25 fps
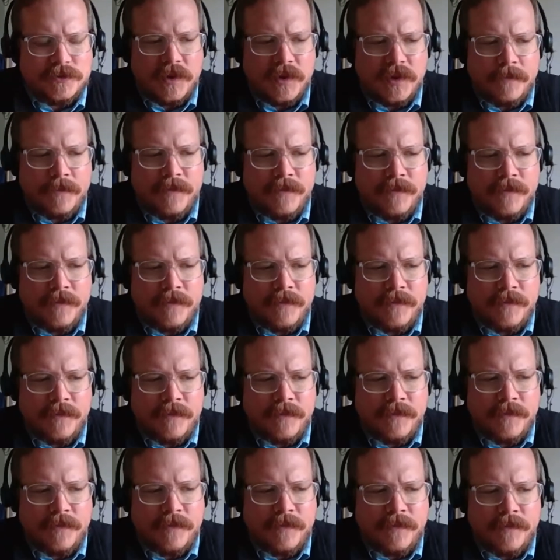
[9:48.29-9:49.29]
Many
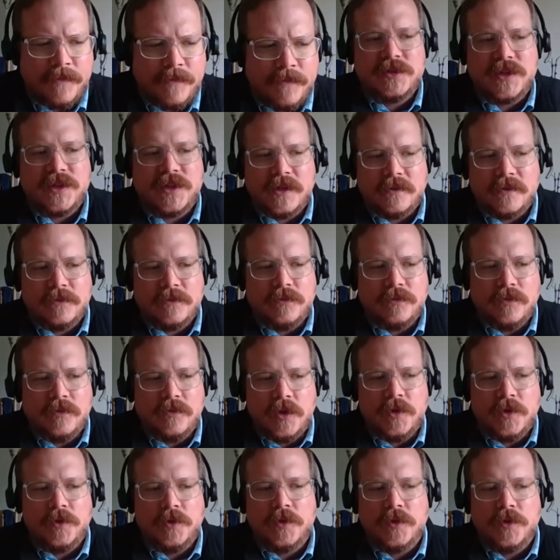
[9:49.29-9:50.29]
people are using
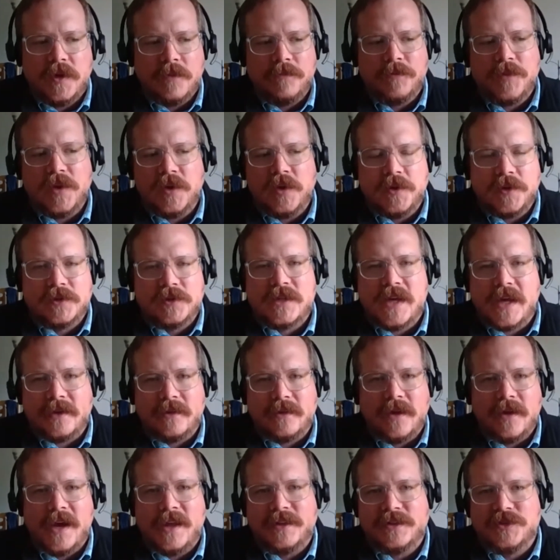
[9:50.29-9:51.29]
new computer
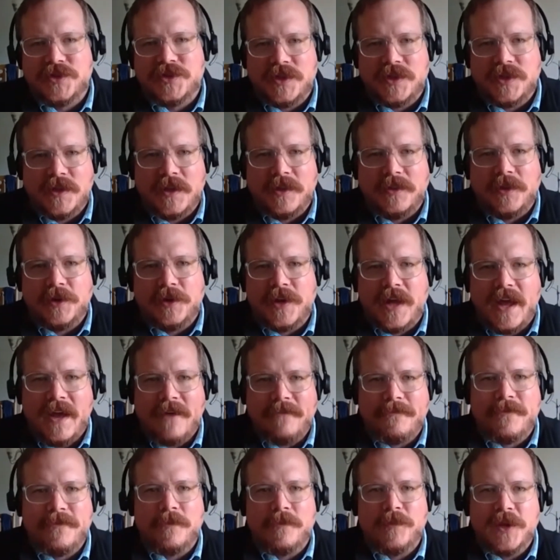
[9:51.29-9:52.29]
technology that they're
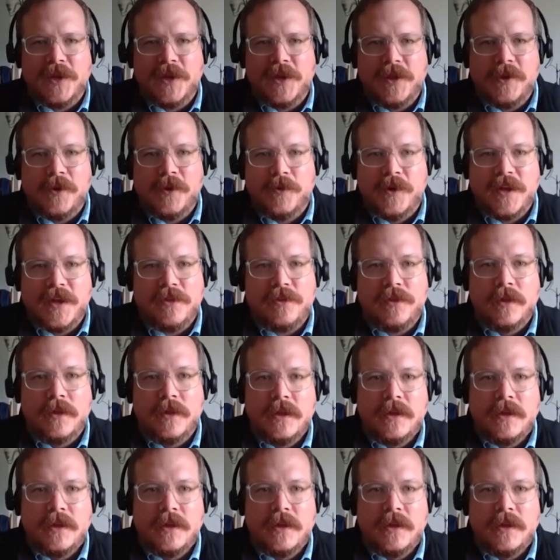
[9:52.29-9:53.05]
not familiar with,